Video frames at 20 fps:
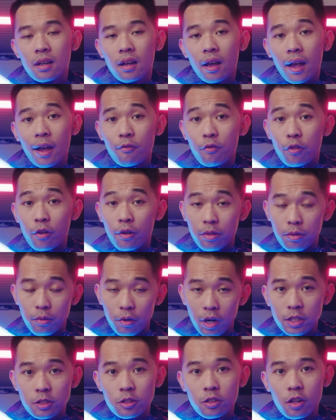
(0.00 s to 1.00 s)
And for
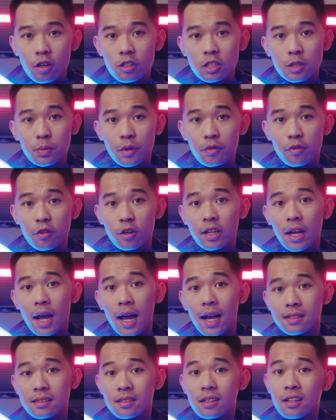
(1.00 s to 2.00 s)
$300 before
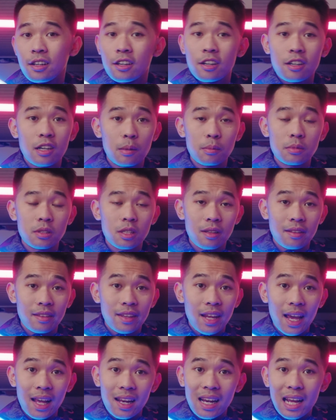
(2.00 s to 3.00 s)
tax, here comes the
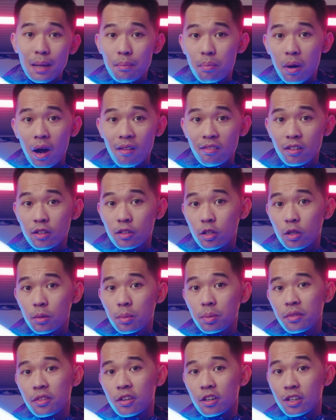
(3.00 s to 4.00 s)
Nanlite
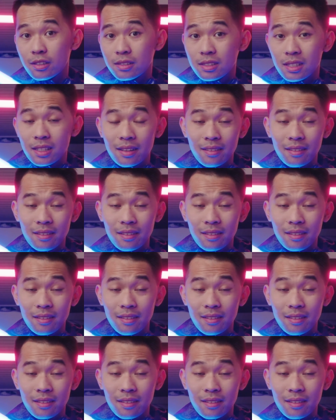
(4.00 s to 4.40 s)
Pavotube 30C.